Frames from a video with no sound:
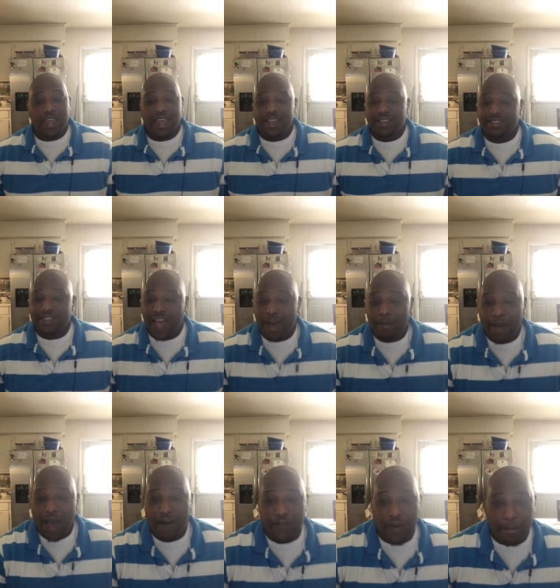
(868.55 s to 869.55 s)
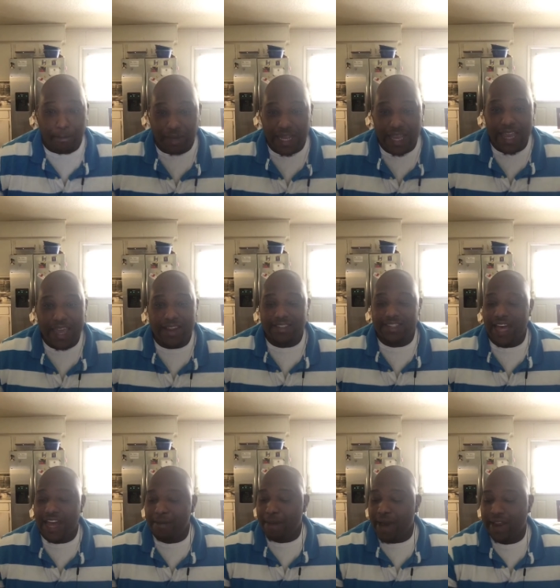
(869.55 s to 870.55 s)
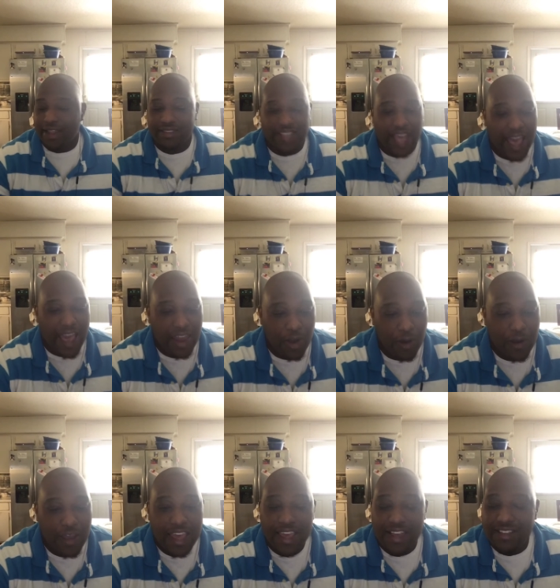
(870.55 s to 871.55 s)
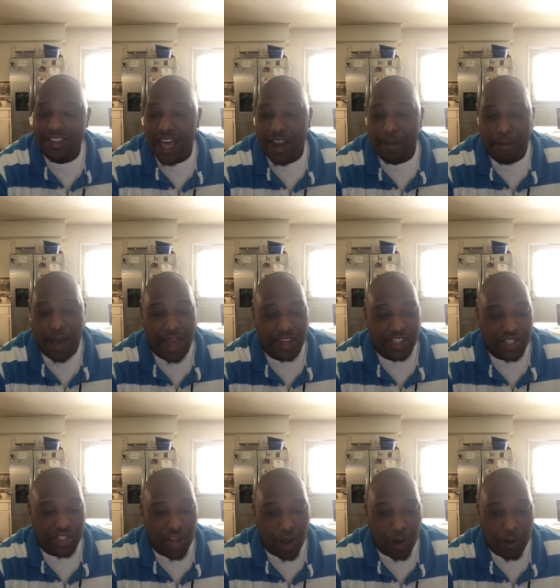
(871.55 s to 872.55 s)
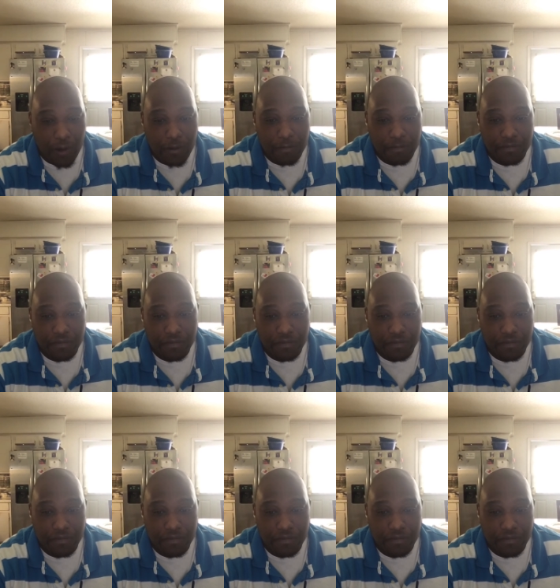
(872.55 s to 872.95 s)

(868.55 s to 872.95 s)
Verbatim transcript: It's time out for playing. It's not about a title. It's not about a show.